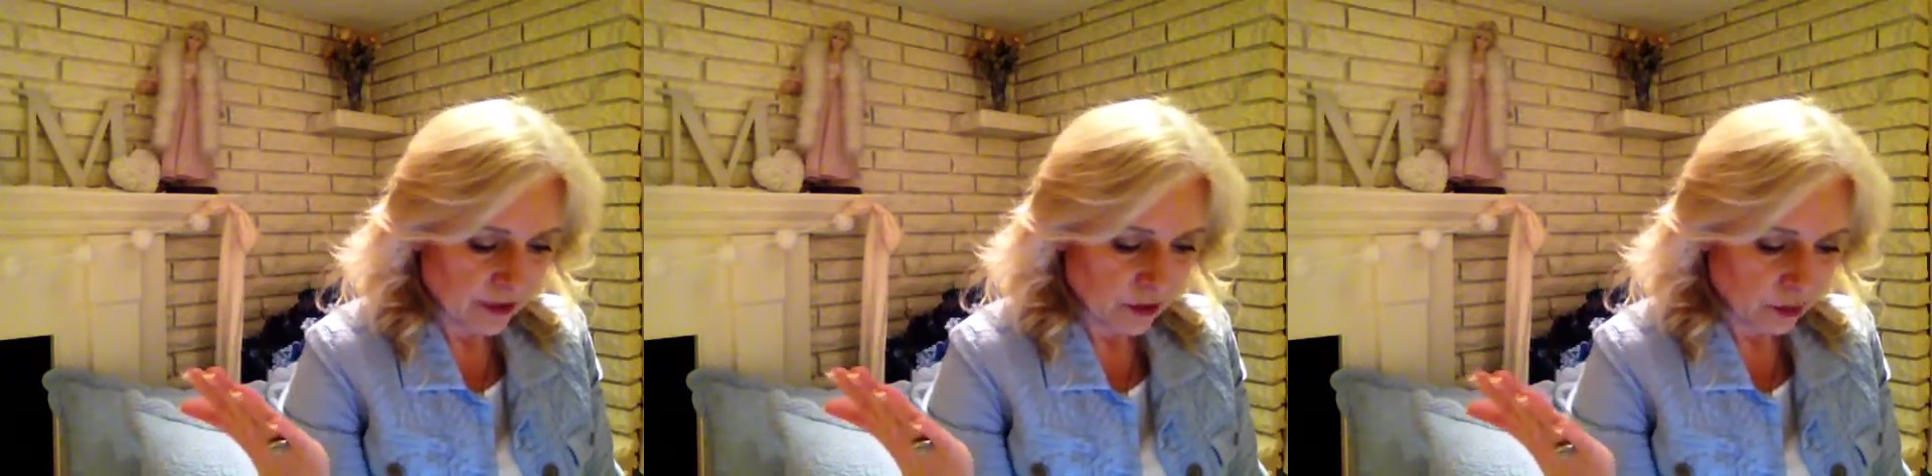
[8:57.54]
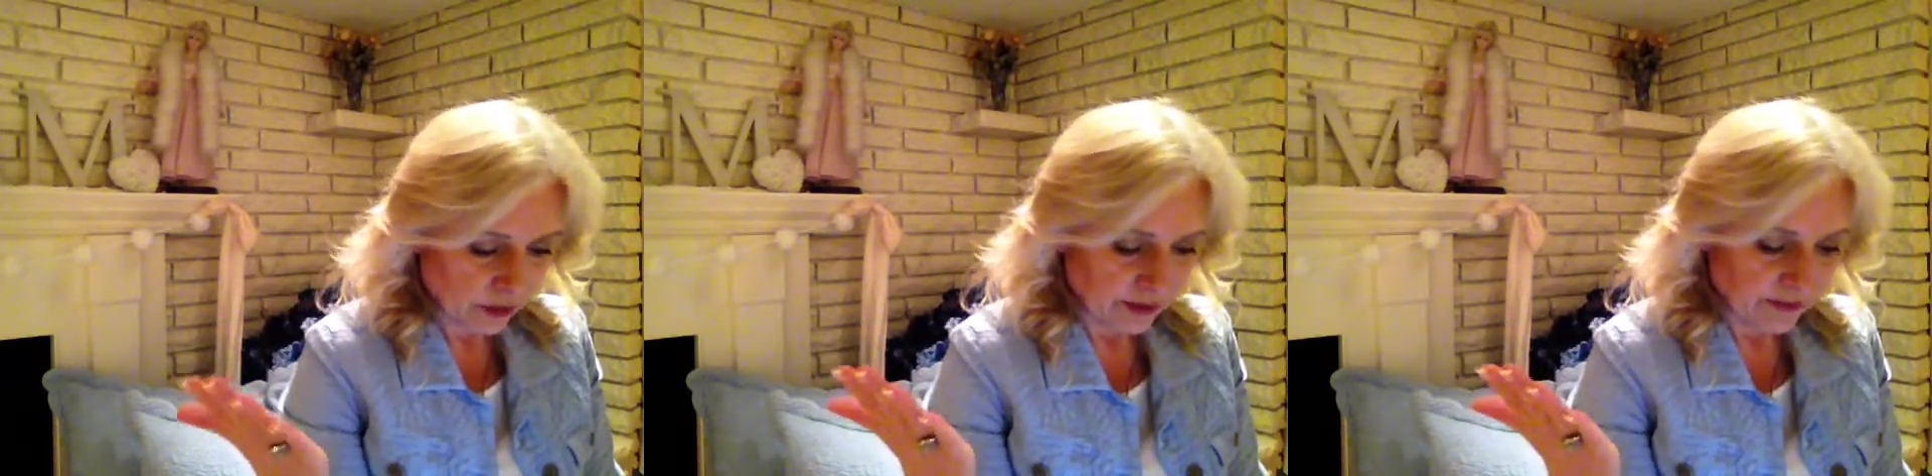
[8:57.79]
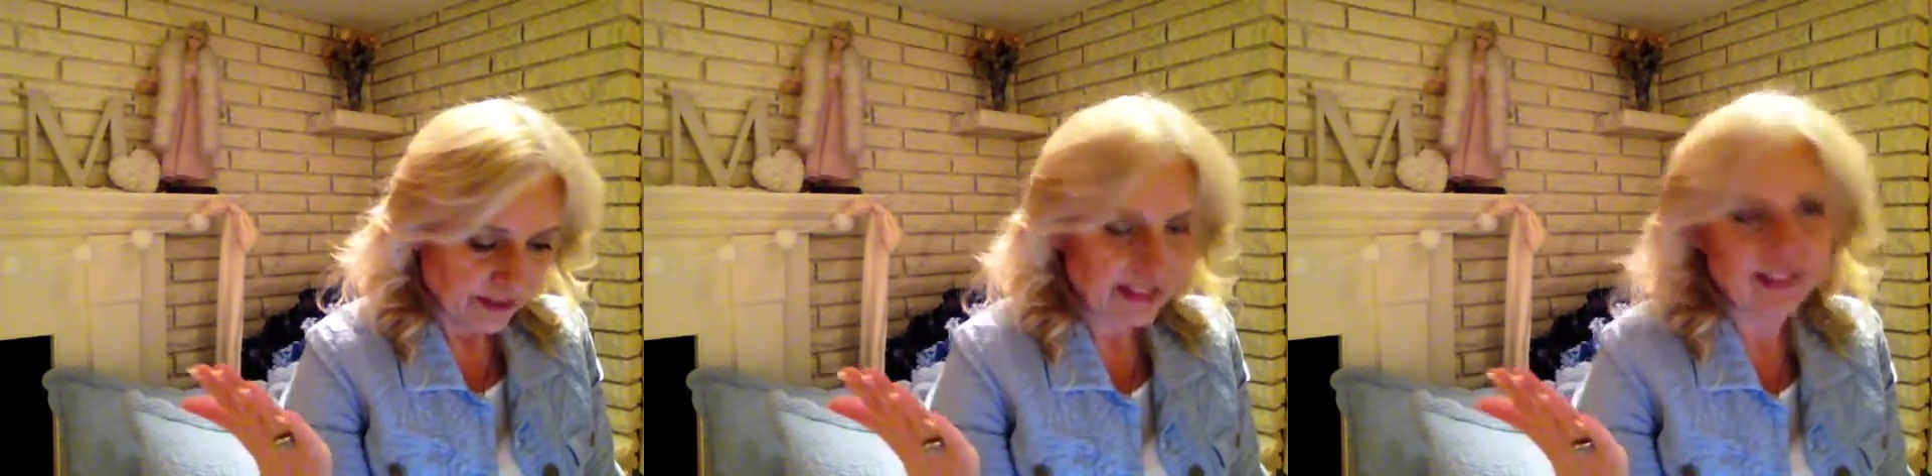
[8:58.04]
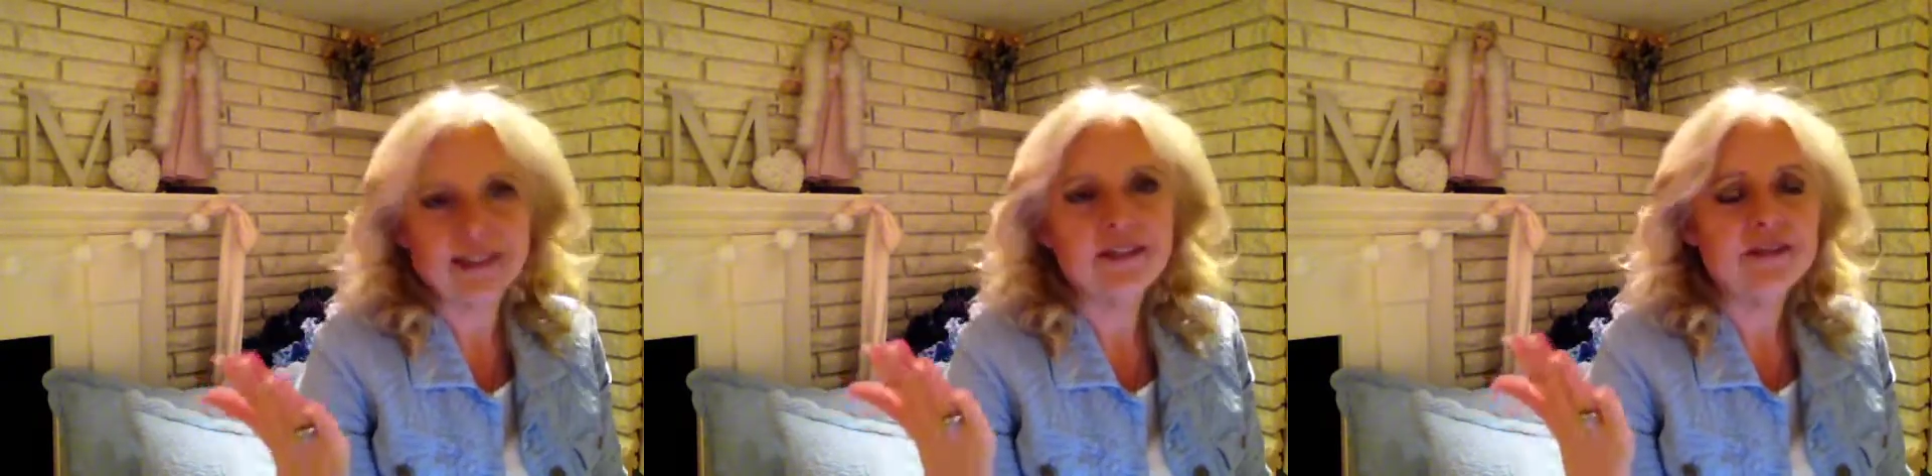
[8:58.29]
Golden
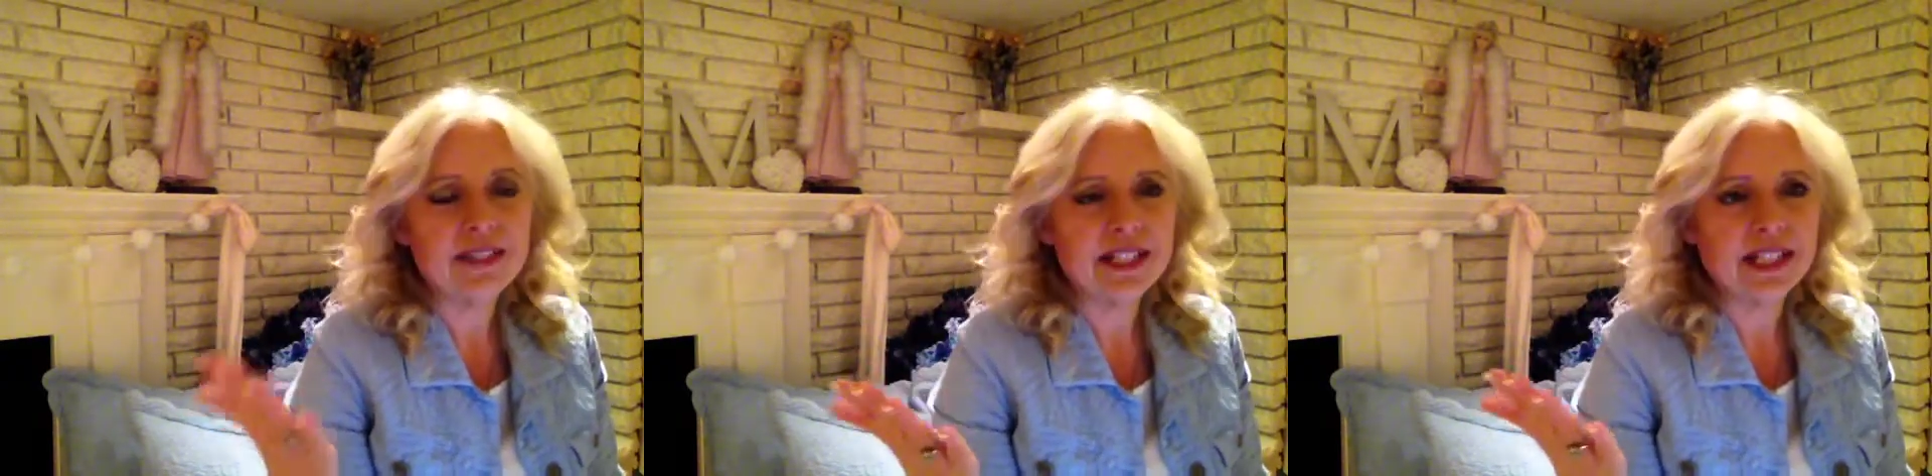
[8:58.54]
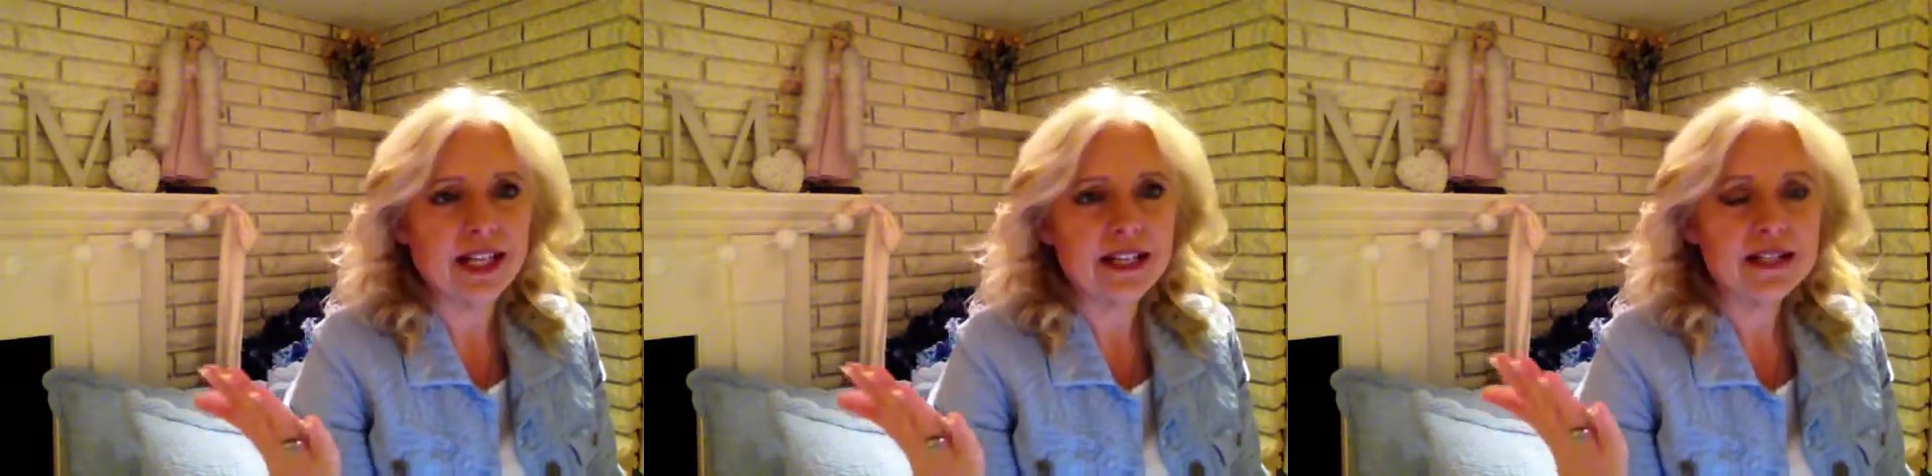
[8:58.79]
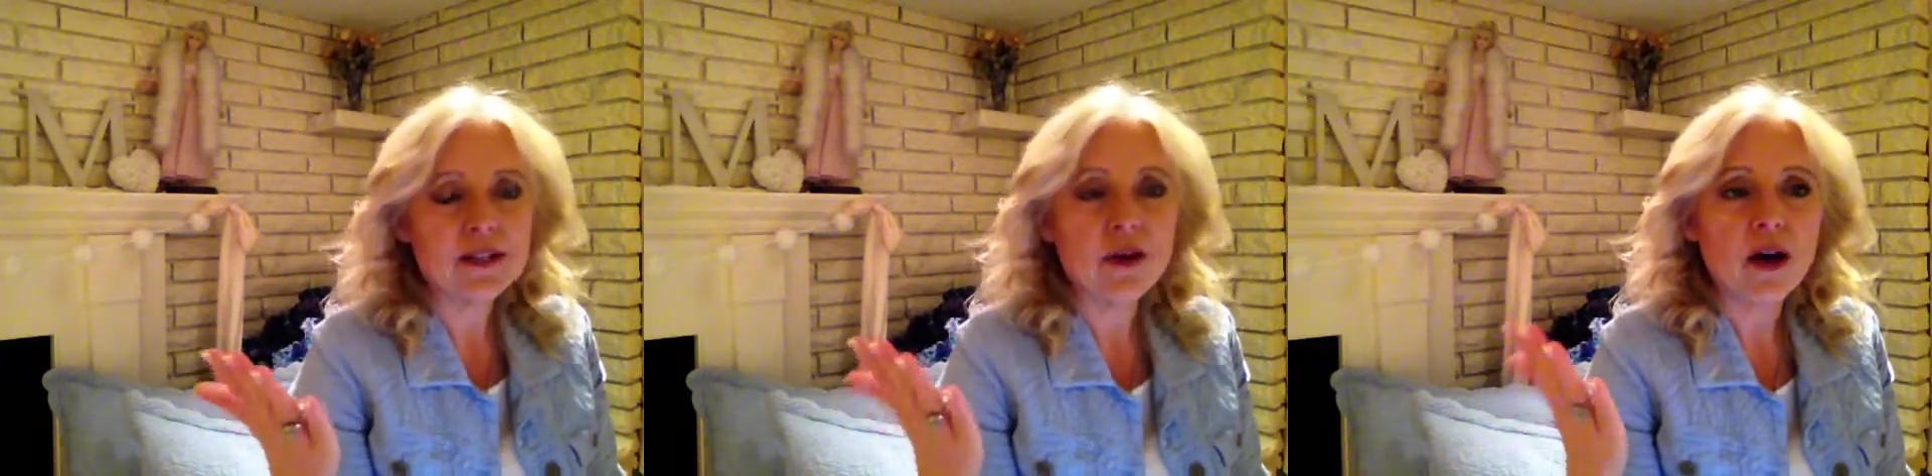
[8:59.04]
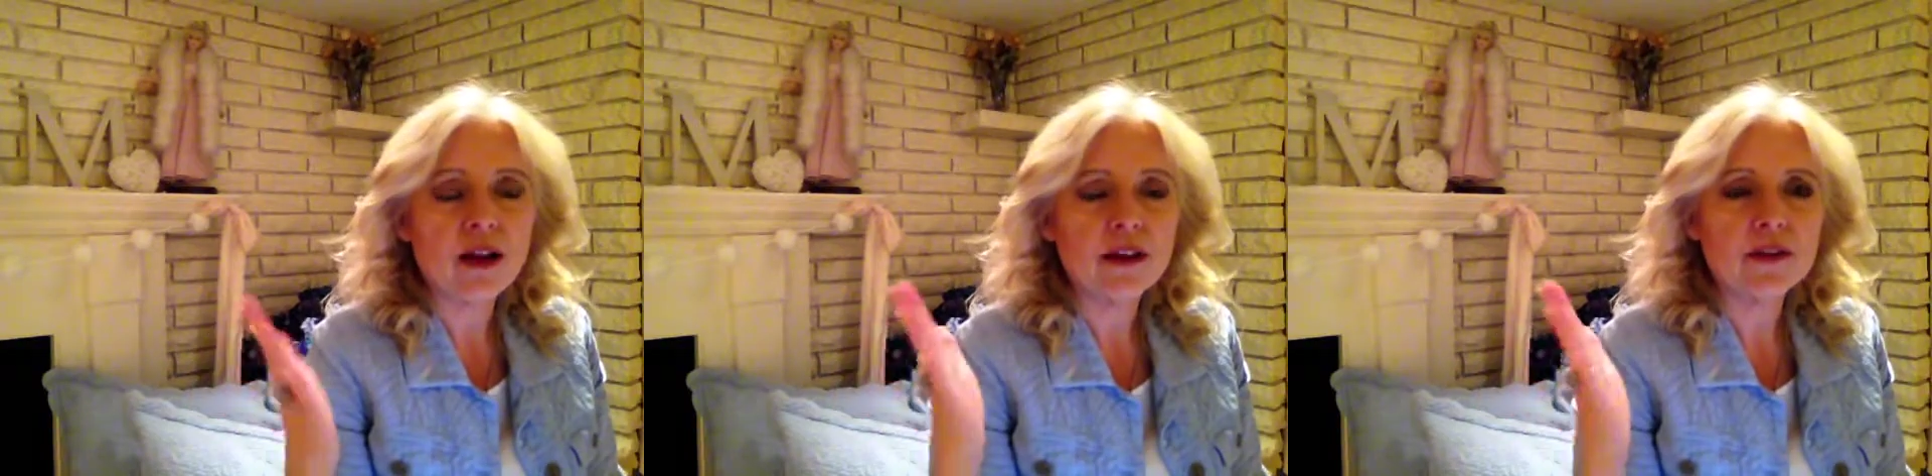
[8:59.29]
Vanilla. So
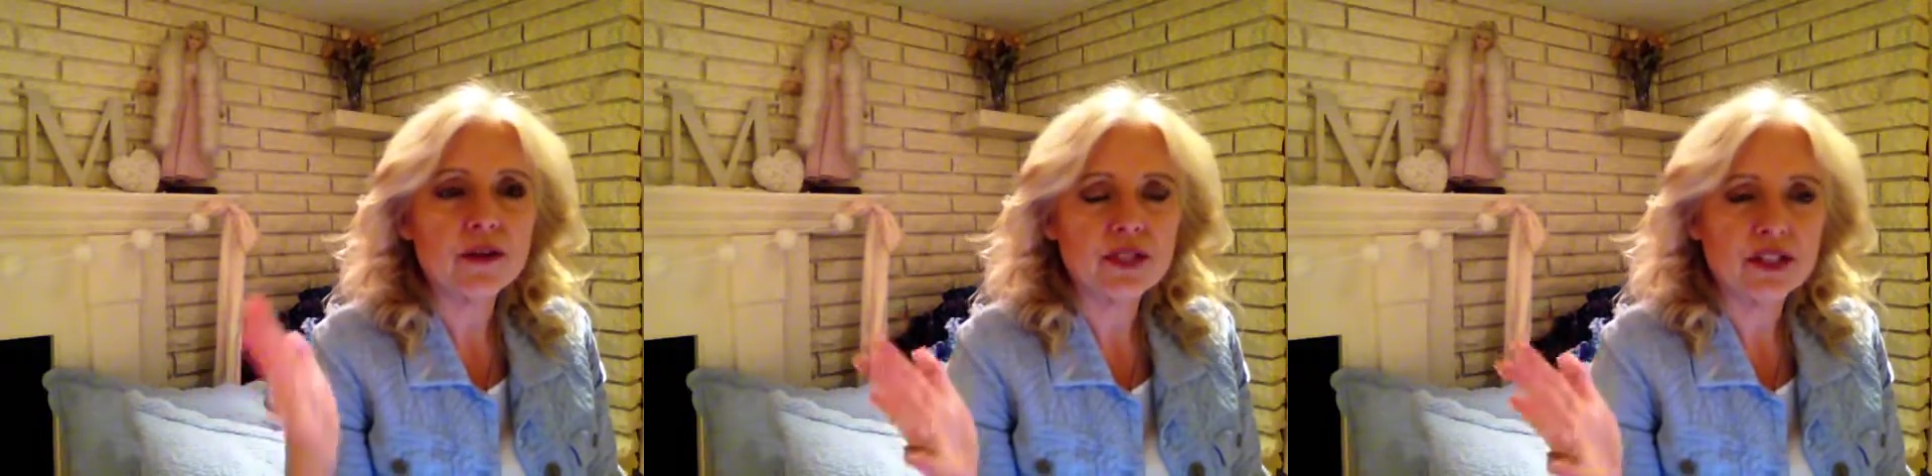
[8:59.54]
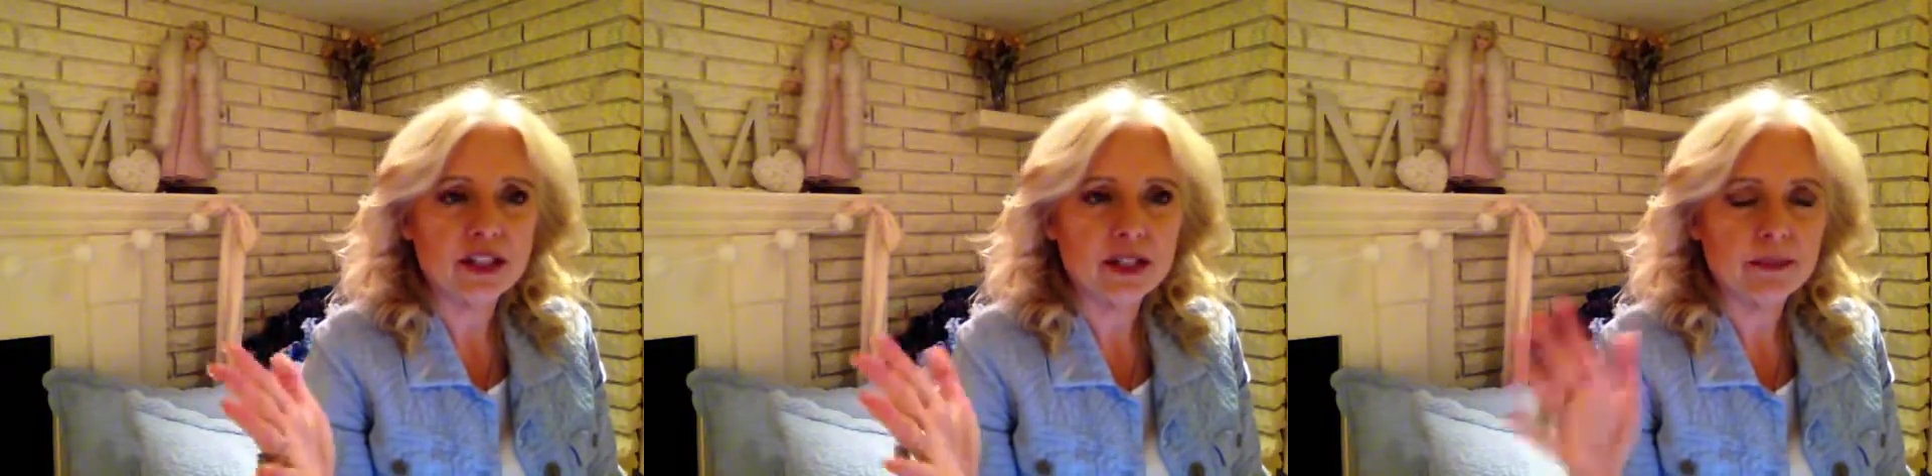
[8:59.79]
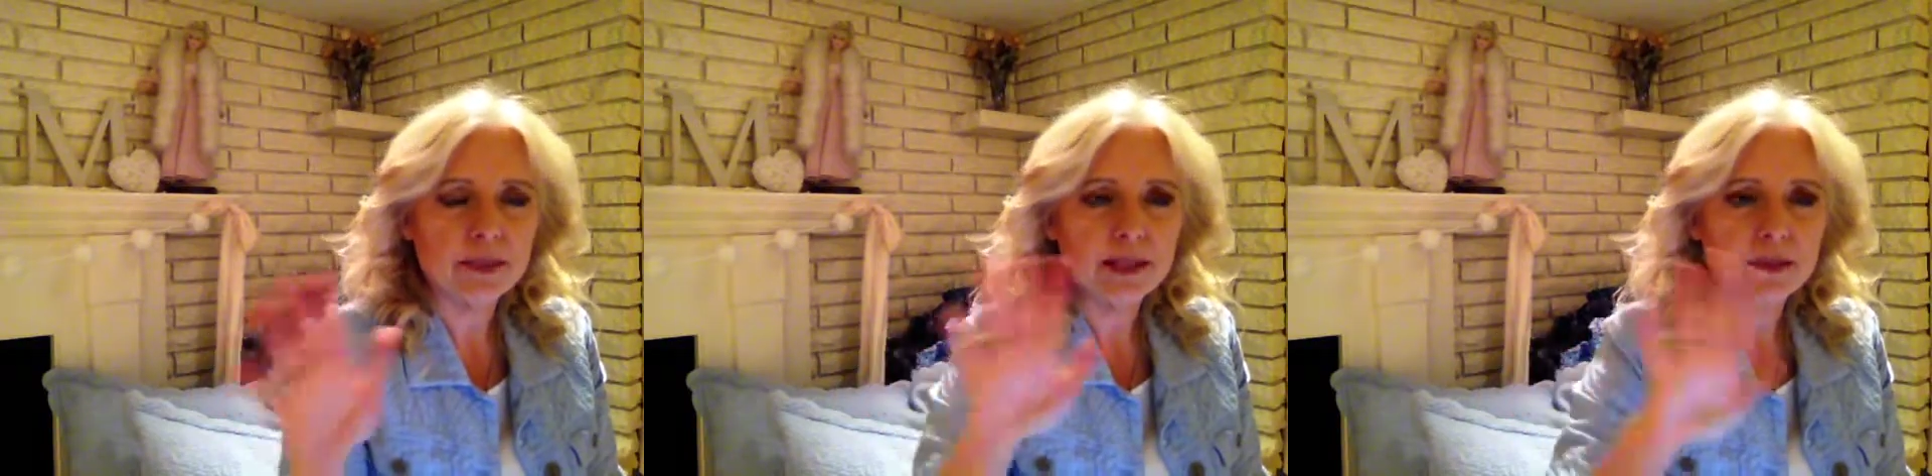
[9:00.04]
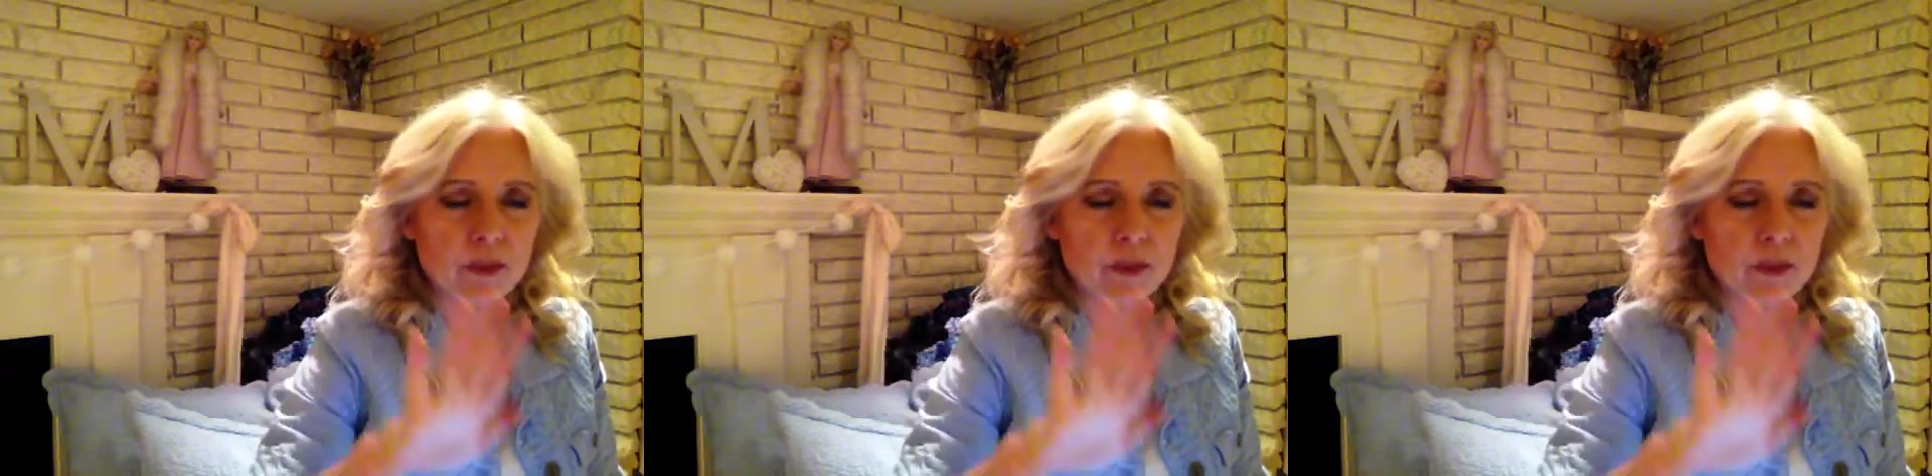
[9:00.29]
all of those are going to be